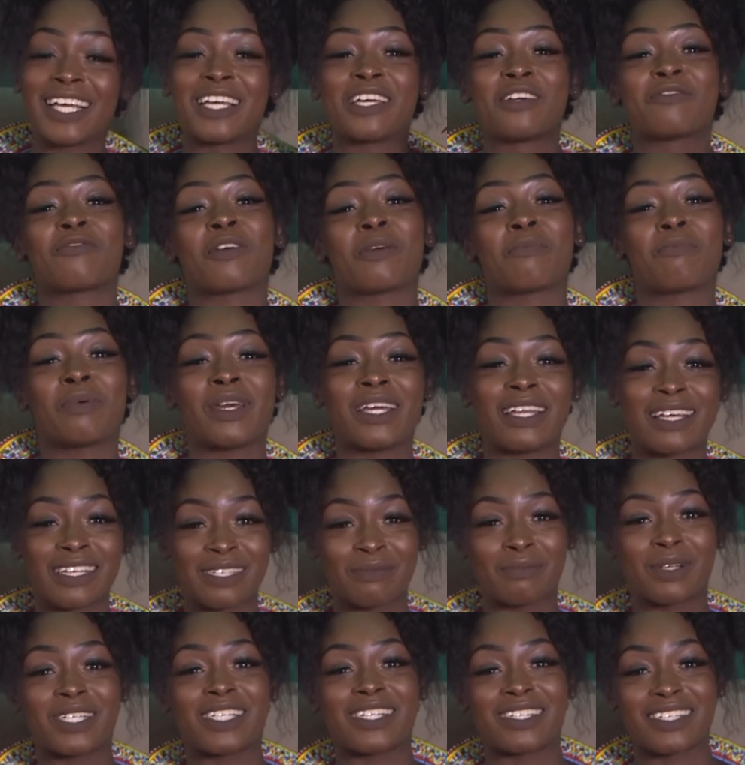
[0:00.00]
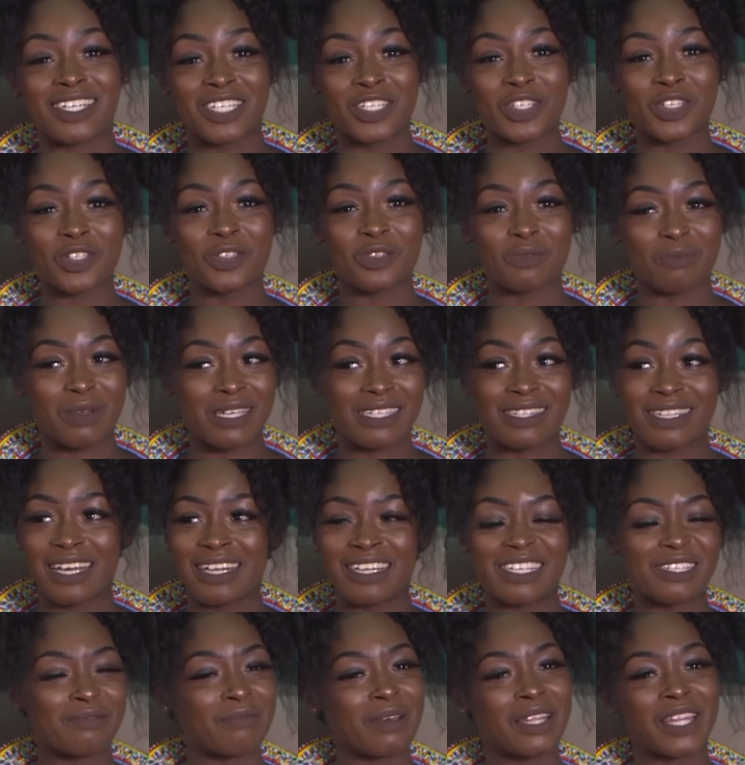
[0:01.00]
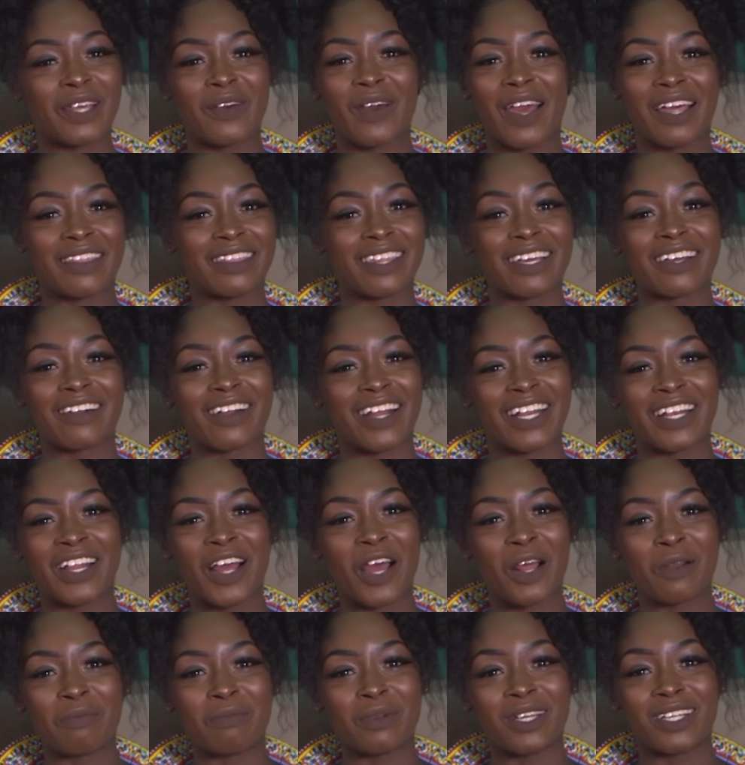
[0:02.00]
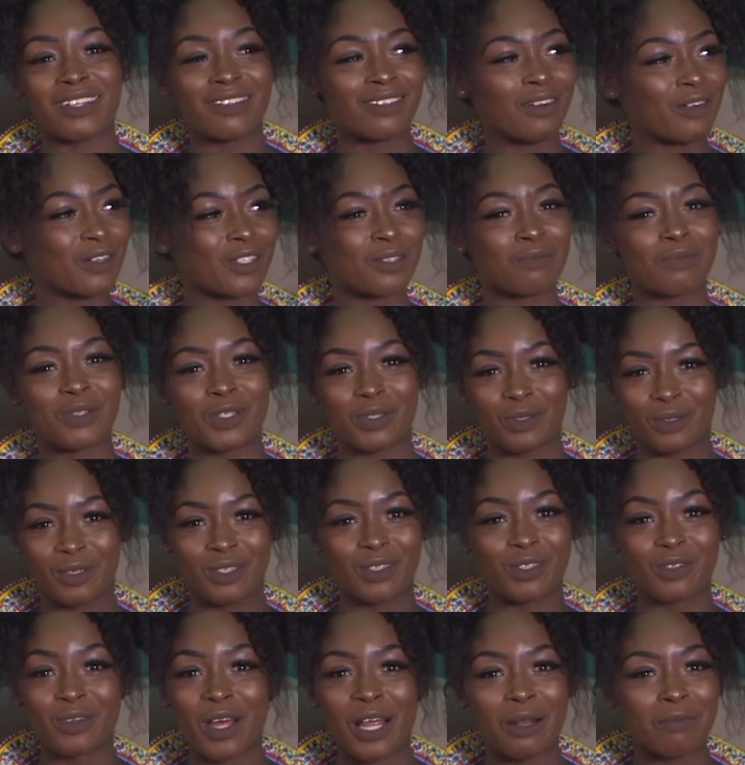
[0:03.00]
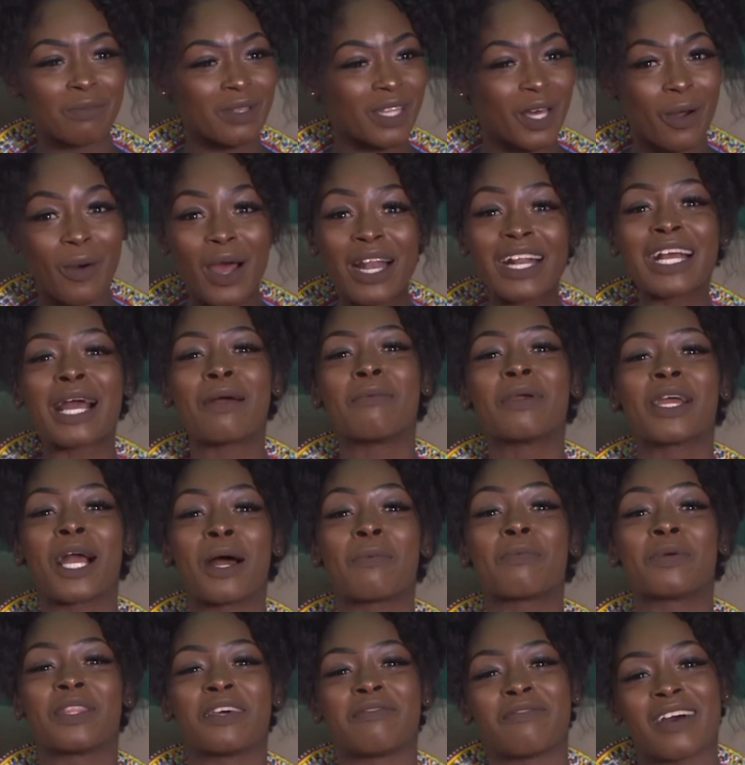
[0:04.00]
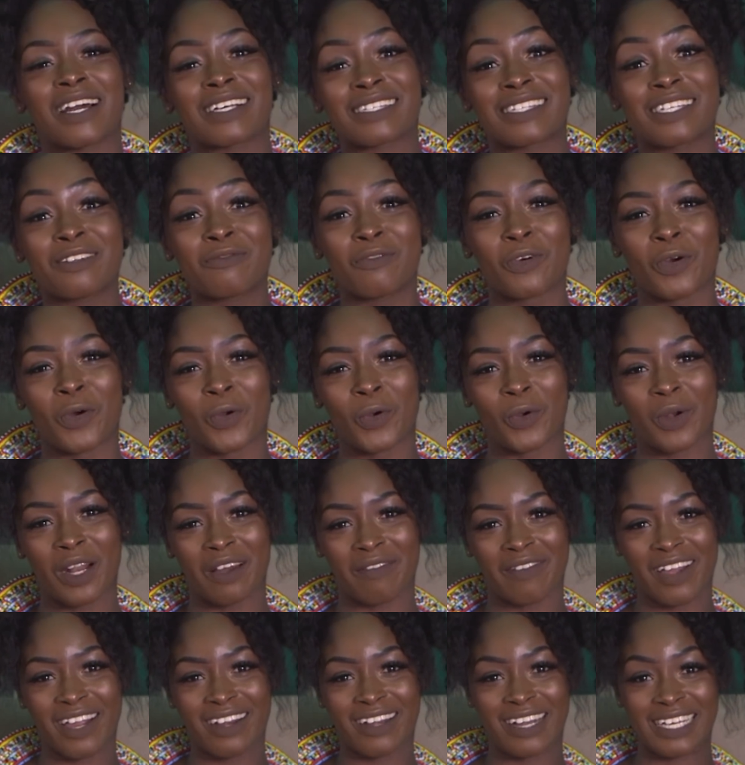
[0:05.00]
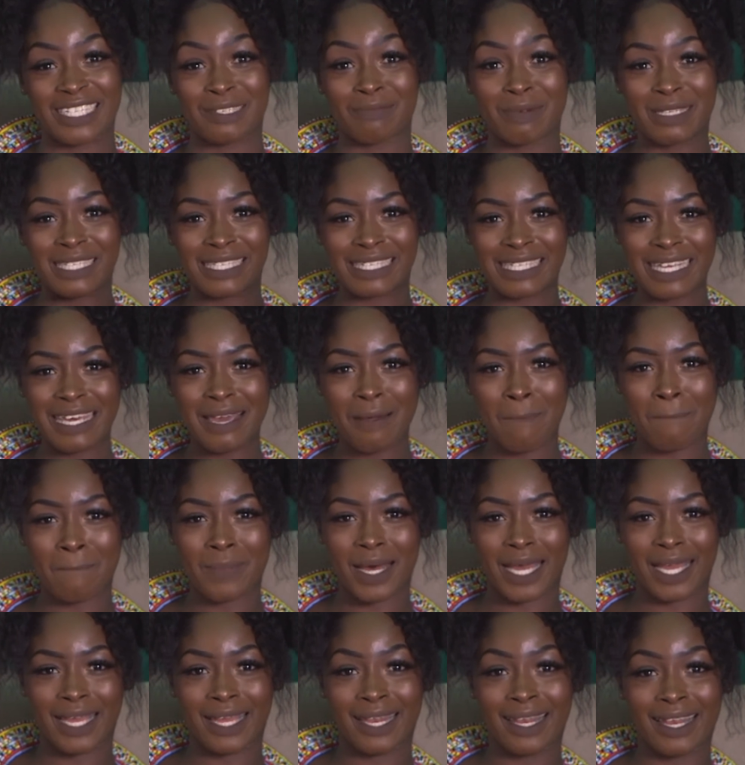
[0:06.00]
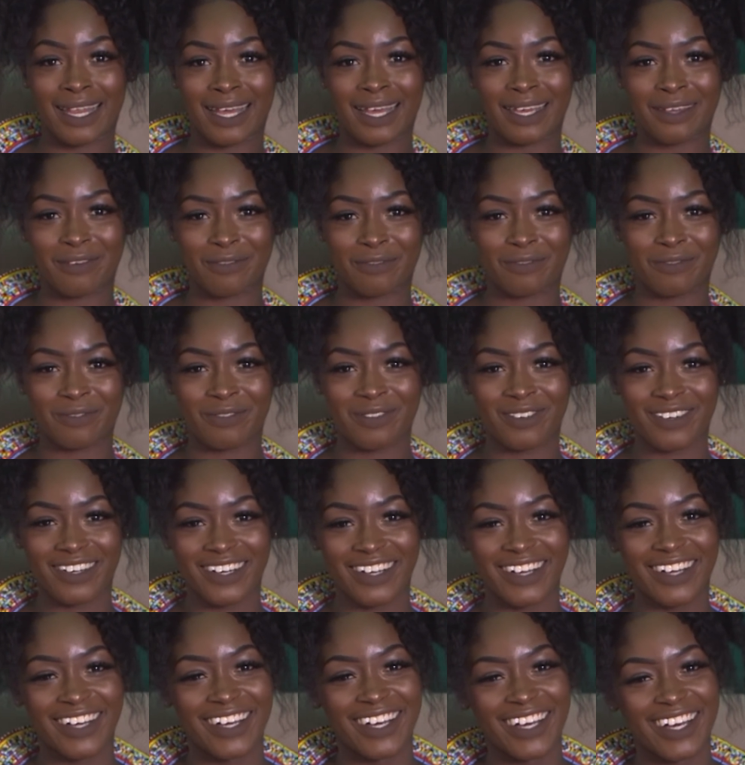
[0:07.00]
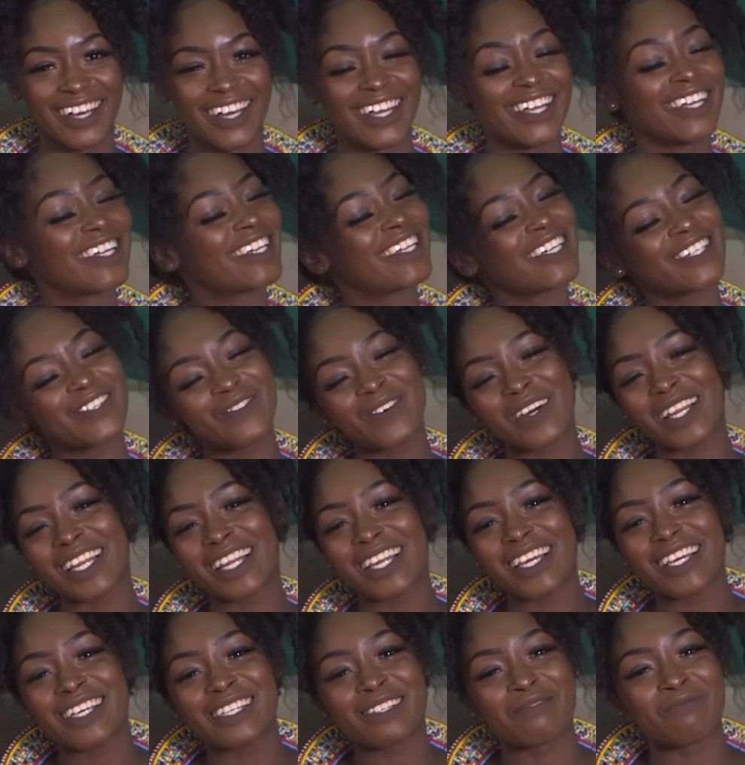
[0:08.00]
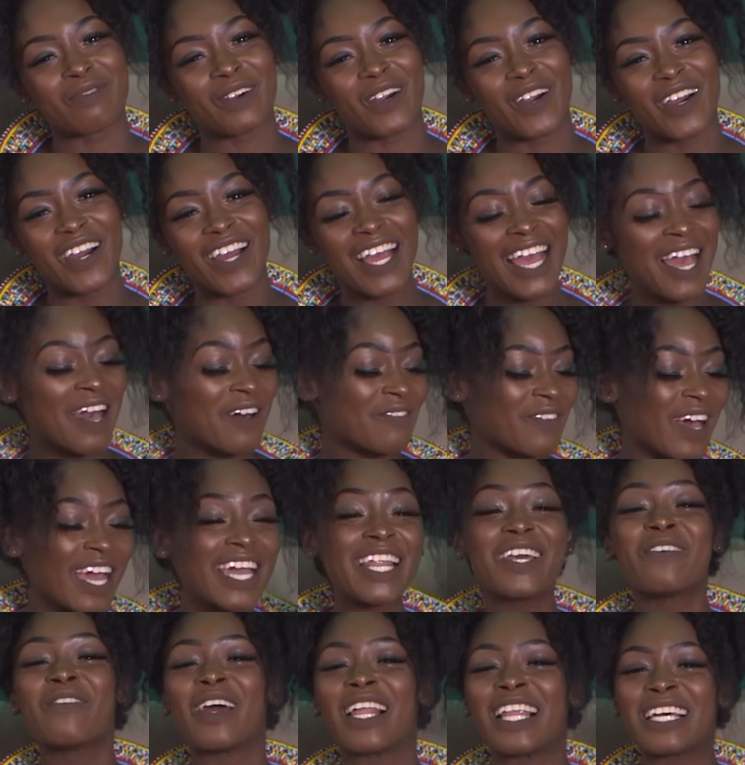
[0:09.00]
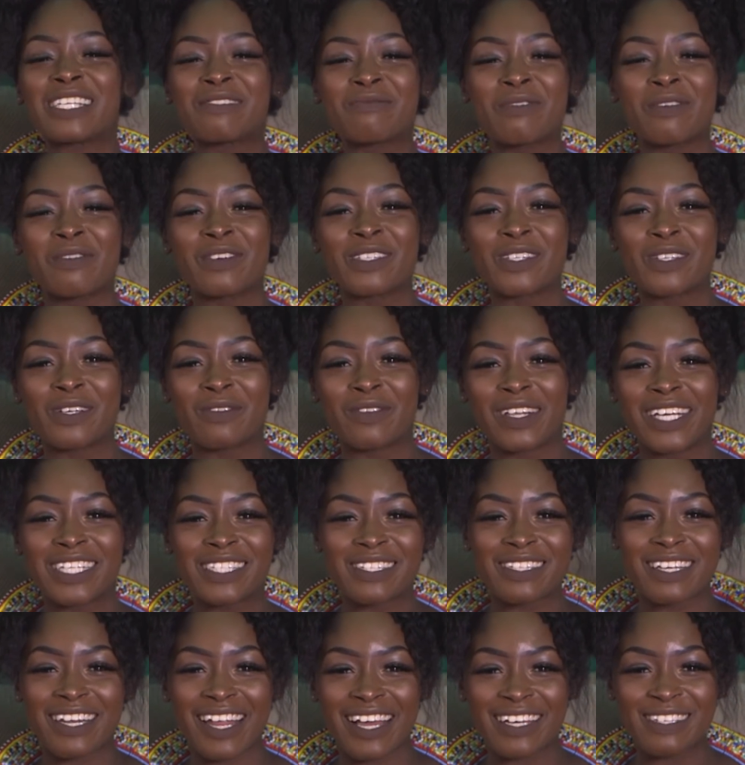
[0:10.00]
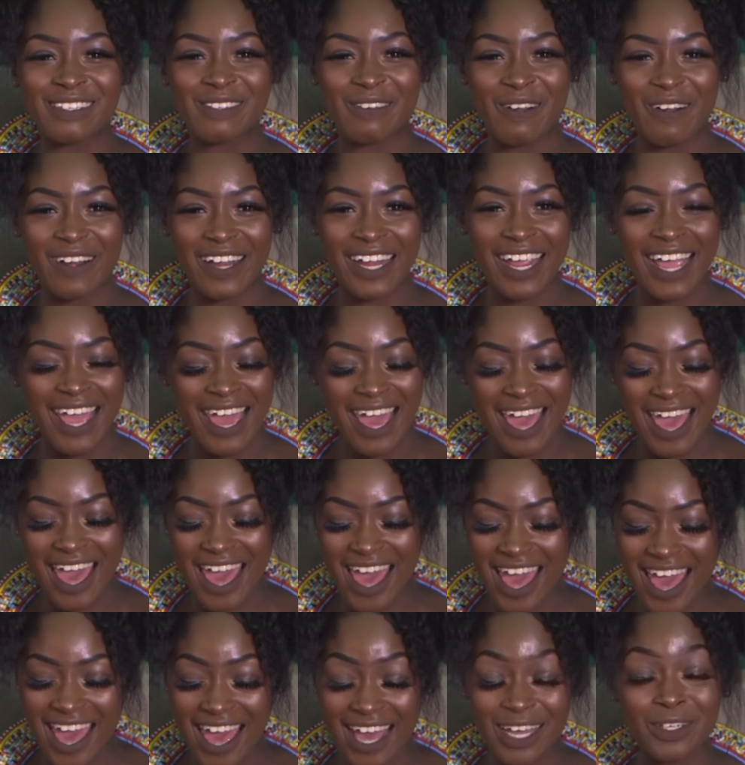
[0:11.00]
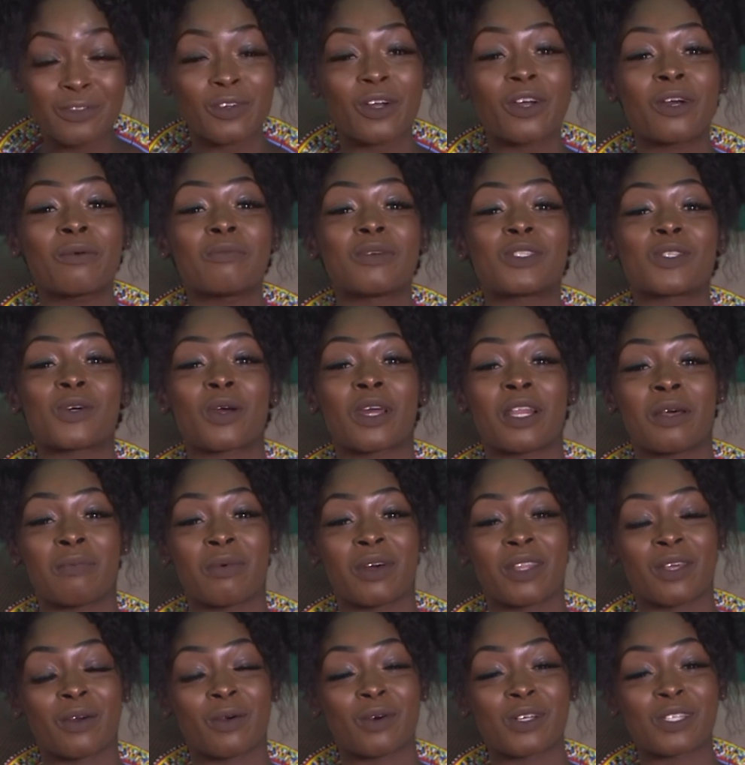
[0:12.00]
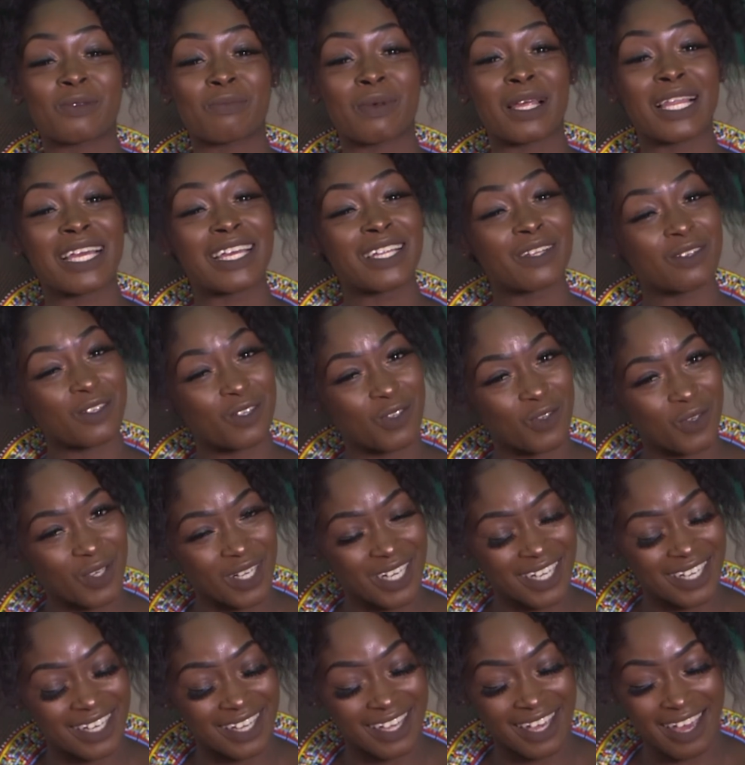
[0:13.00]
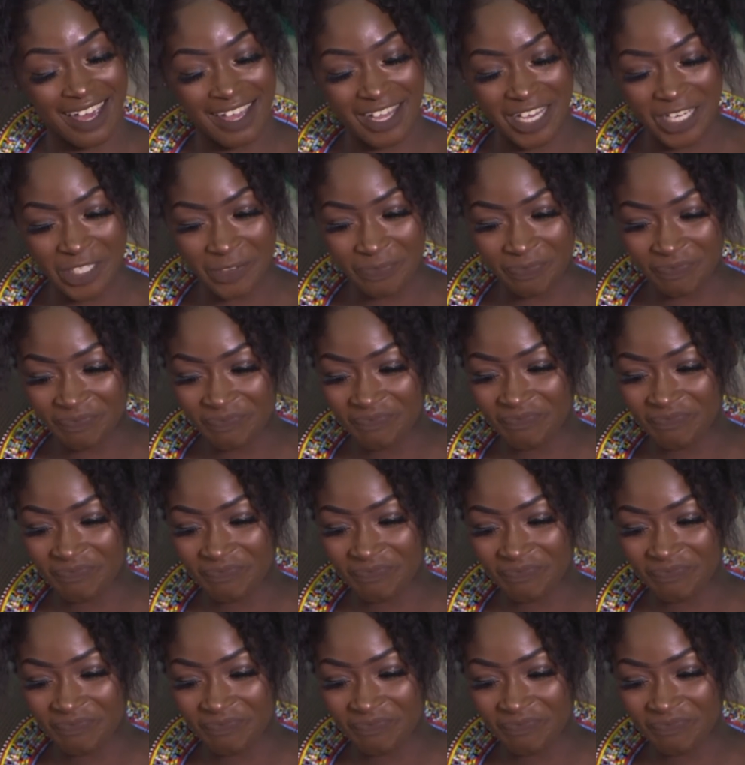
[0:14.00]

If I paid as much attention to my studies, by the way, I think right now I'd be in hospital. You know, I'd be the one coming up with the vaccine for coronavirus. But see my life. It is what it is, bro. But anyway, let's move on swiftly to the next story. And we're going to be talking about the gospel industry in Kenya.